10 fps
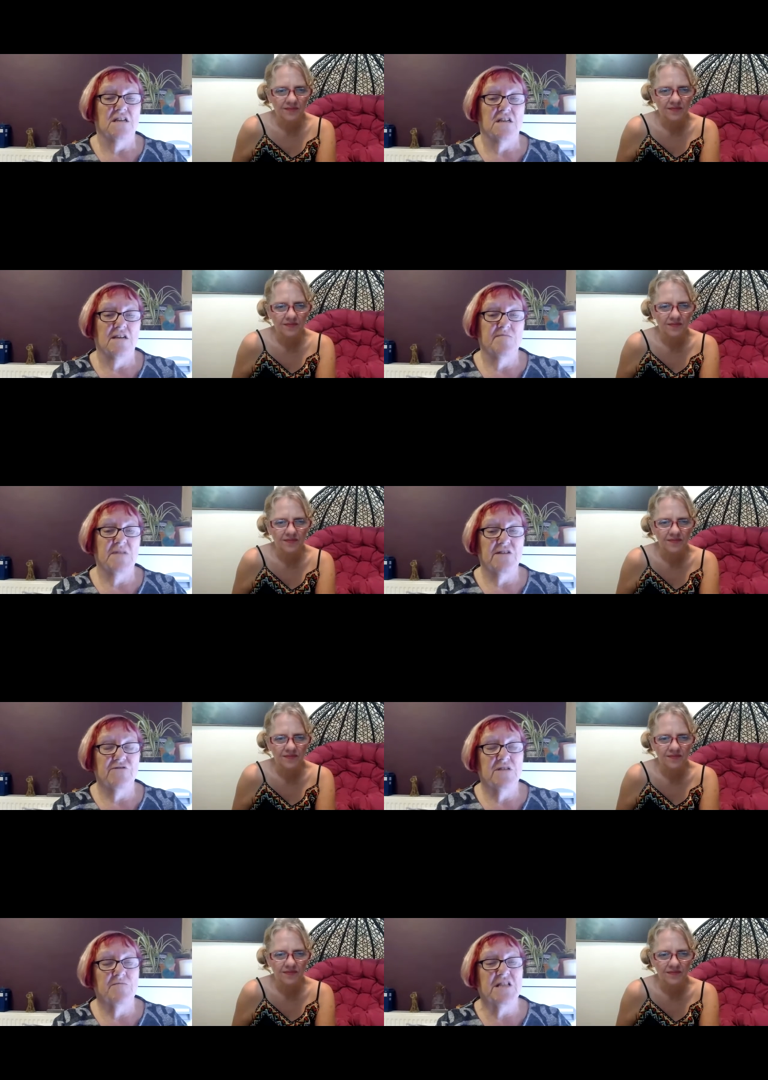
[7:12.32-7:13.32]
Speaker 1: um, they're
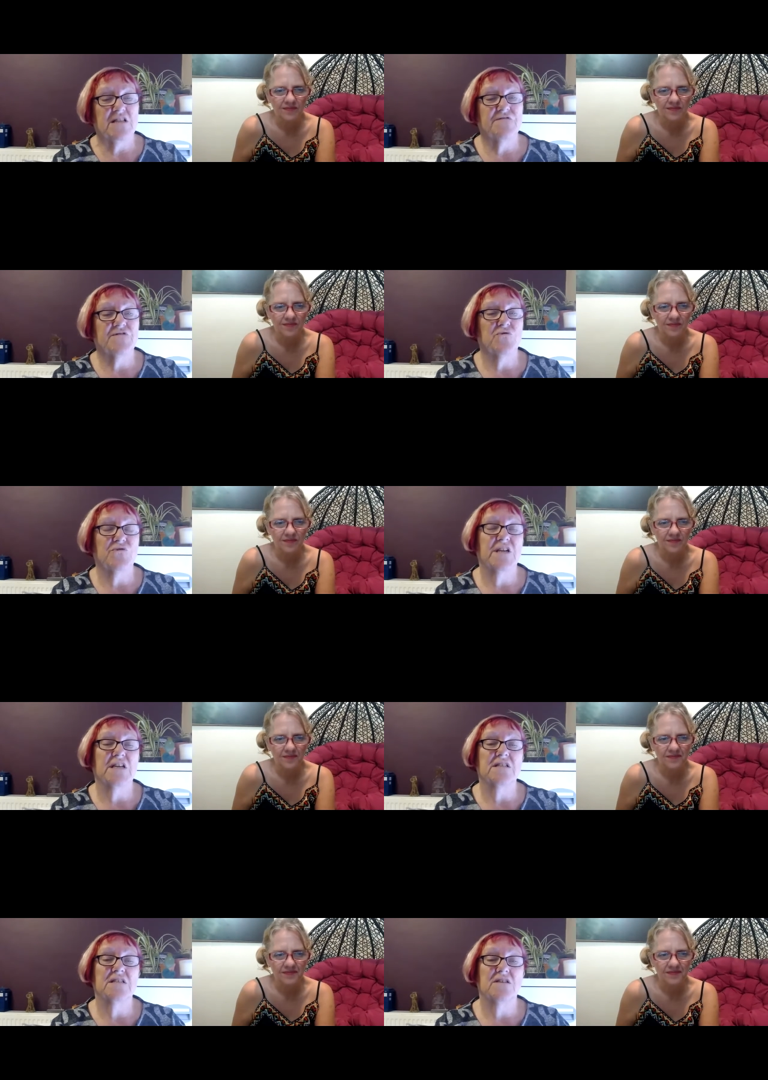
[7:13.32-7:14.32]
in the middle of
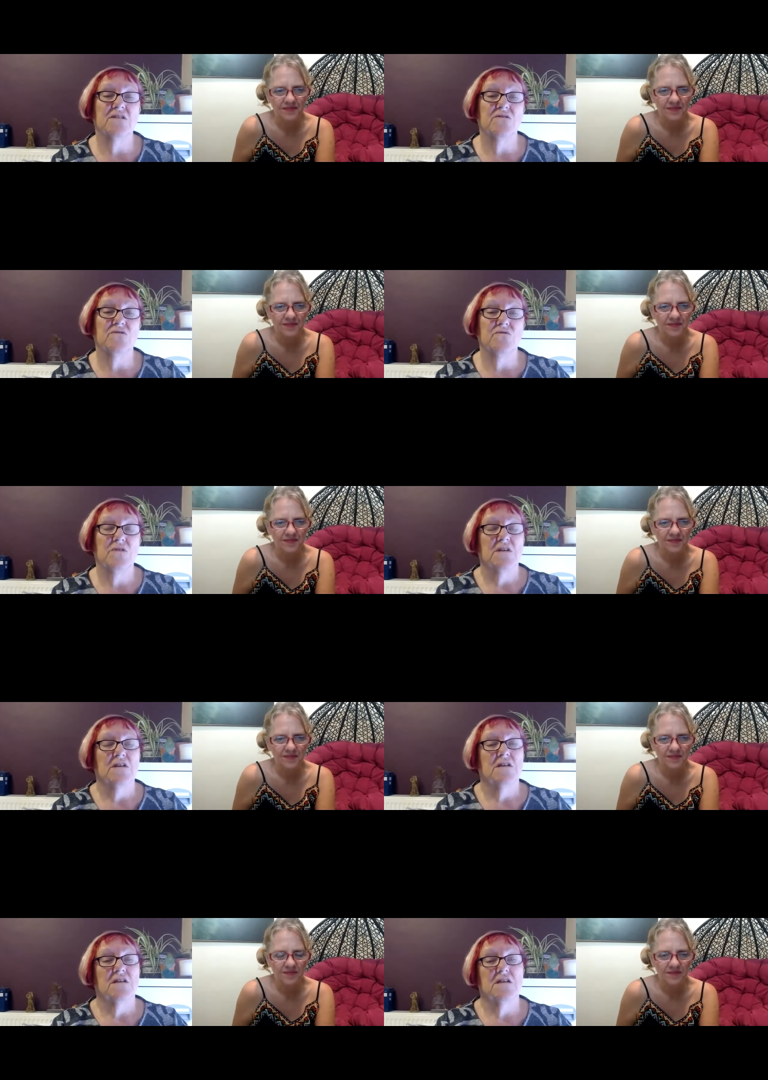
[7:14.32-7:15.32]
talking to
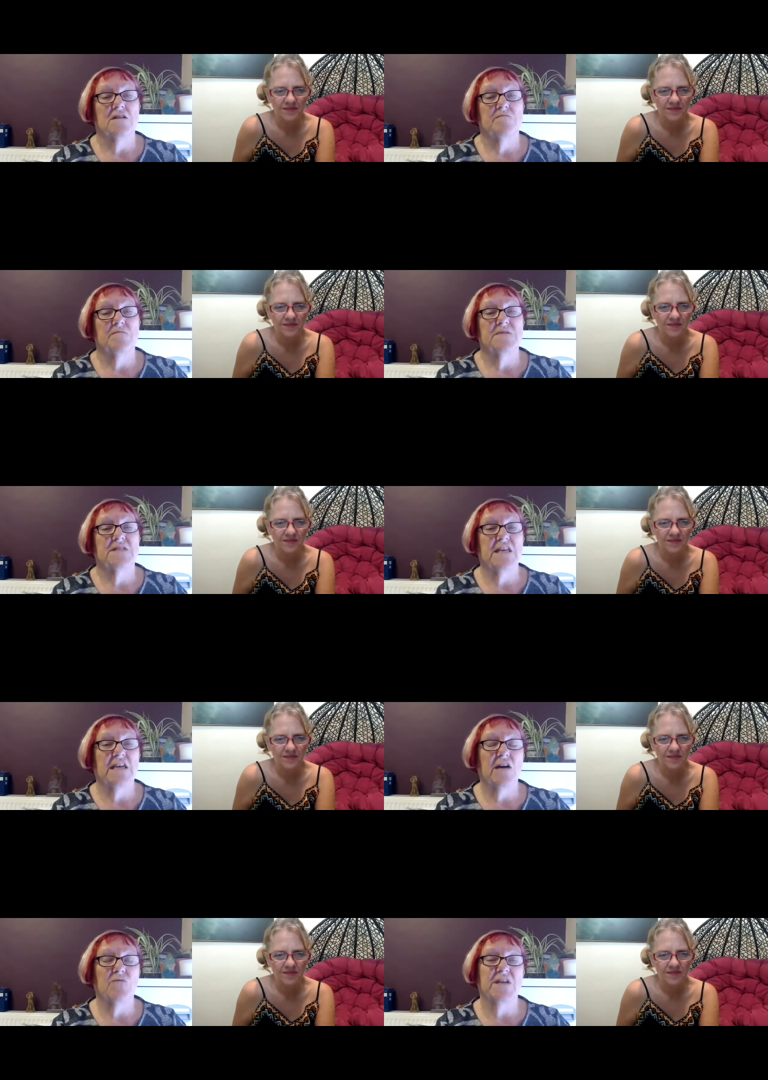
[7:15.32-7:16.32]
um, see
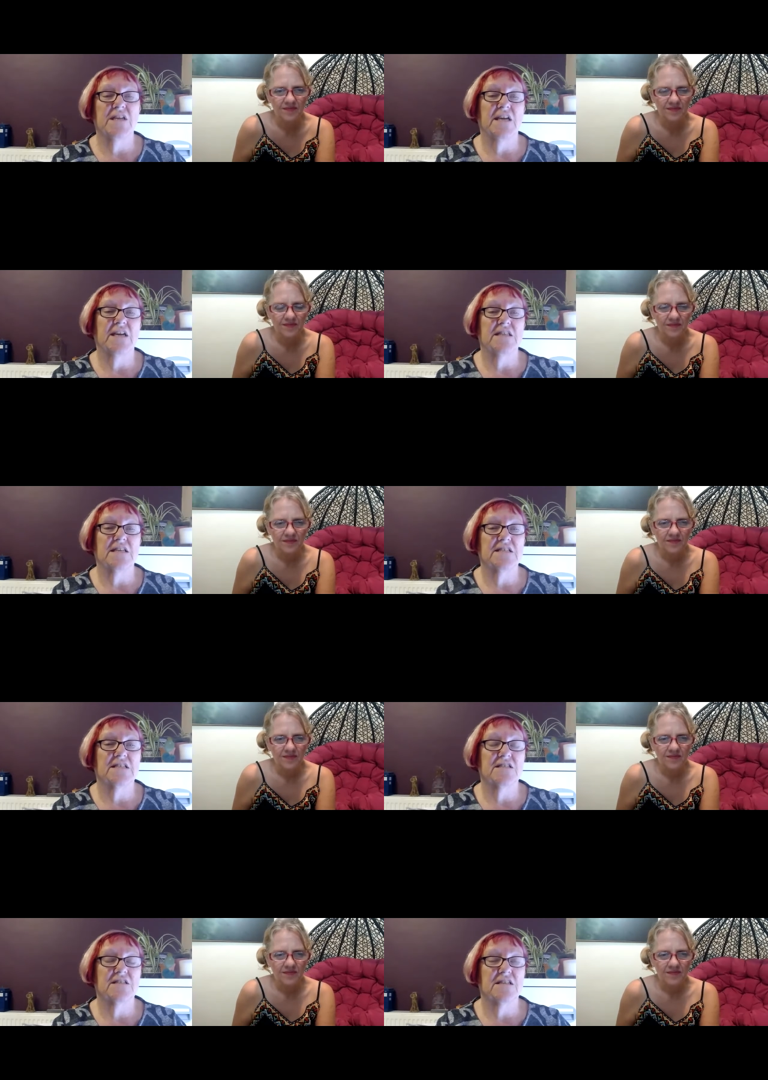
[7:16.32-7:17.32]
how we can get
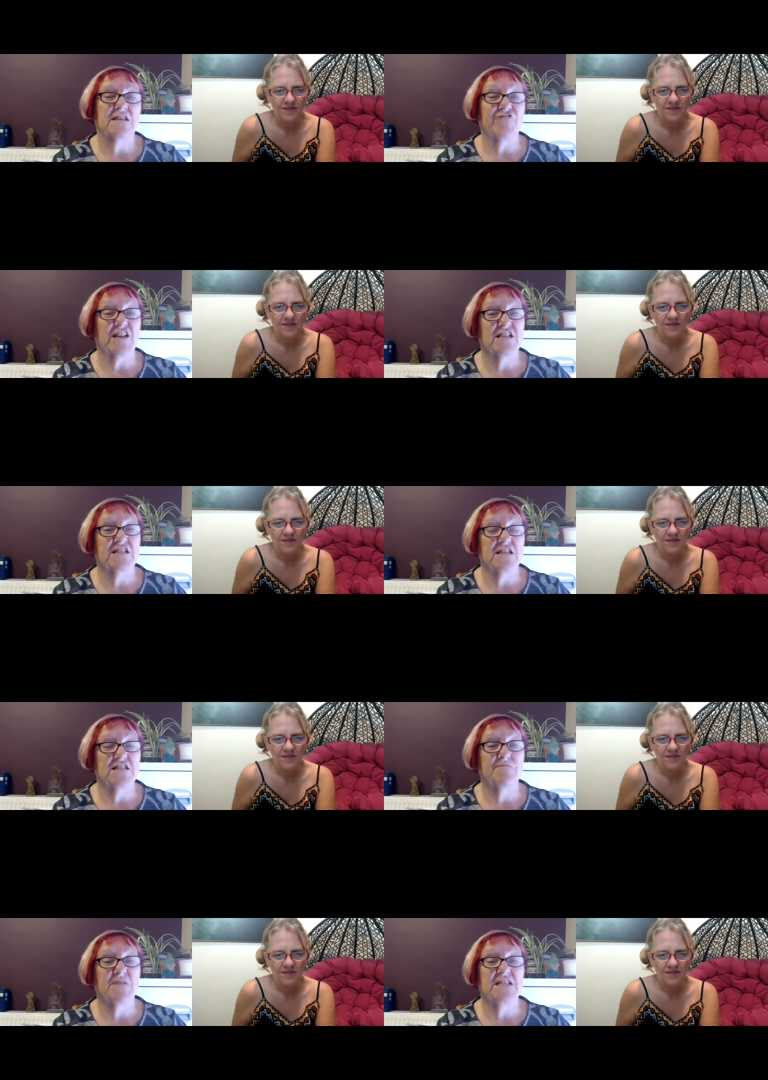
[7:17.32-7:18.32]
this
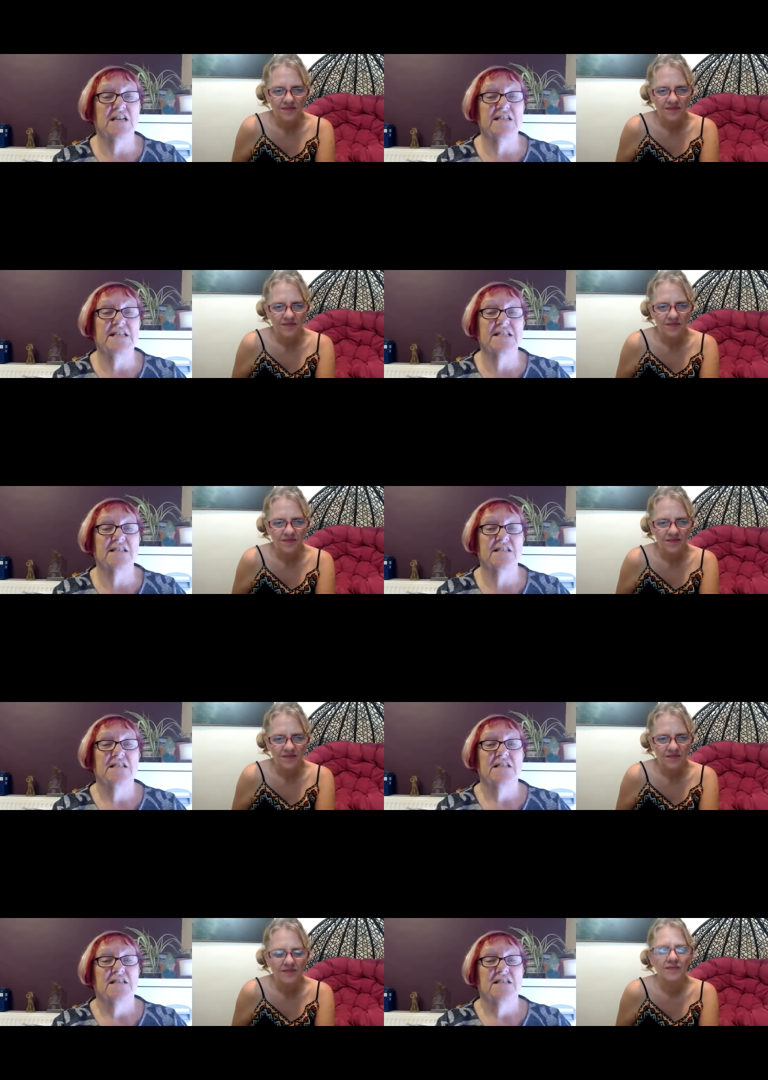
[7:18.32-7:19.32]
recognized by NICE
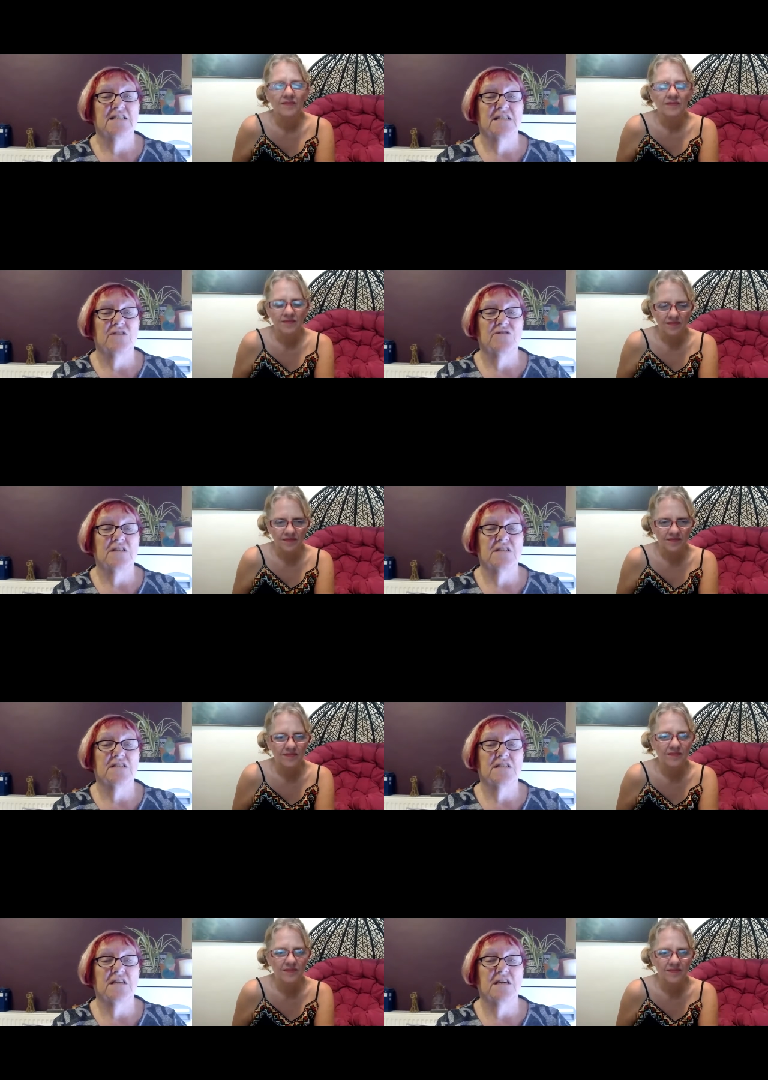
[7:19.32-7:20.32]
yeah. Mm. so
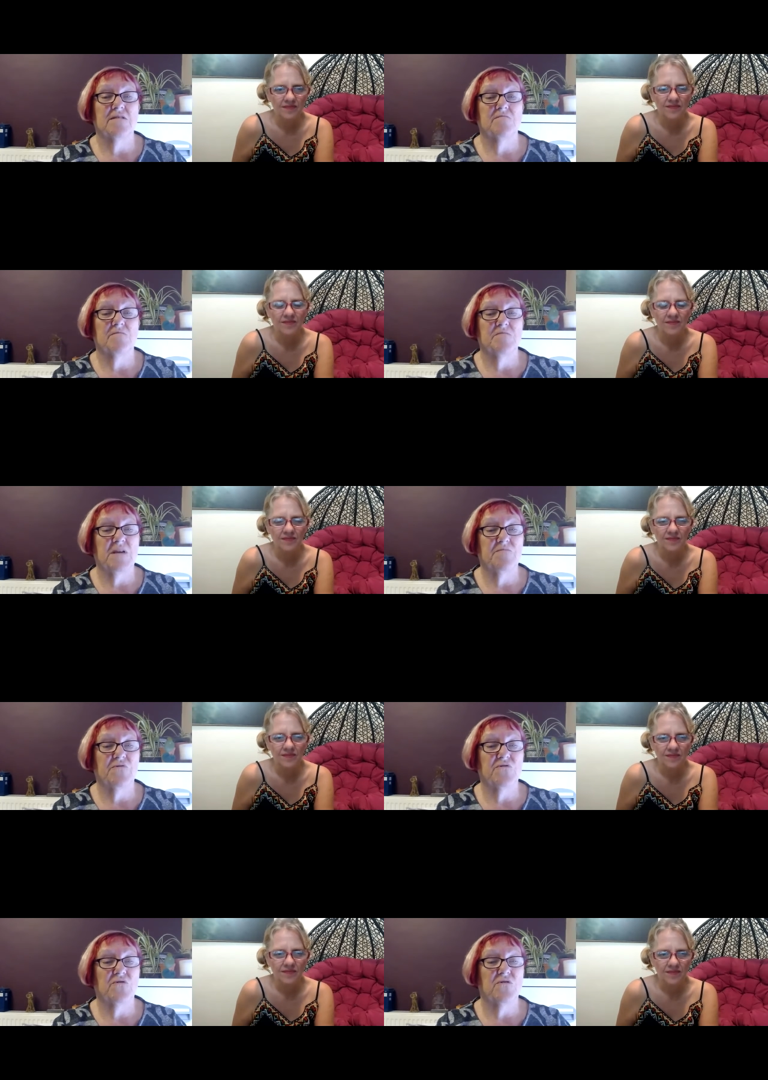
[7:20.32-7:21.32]
that um,
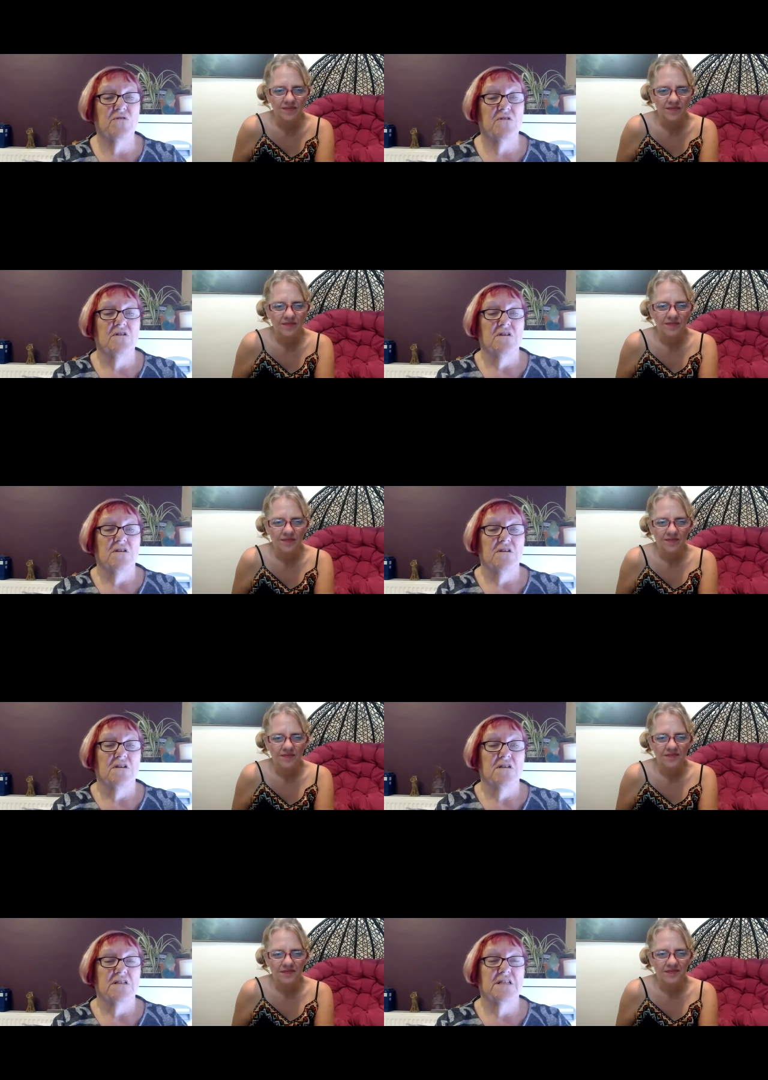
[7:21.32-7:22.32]
people,
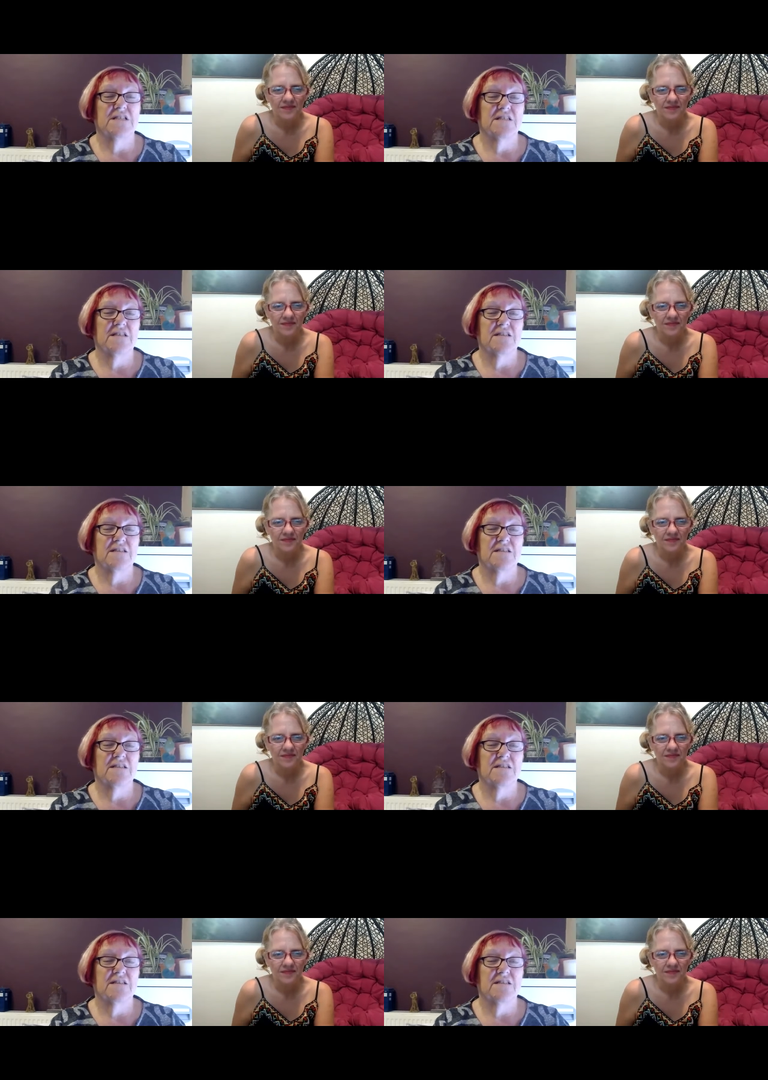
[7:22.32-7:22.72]
because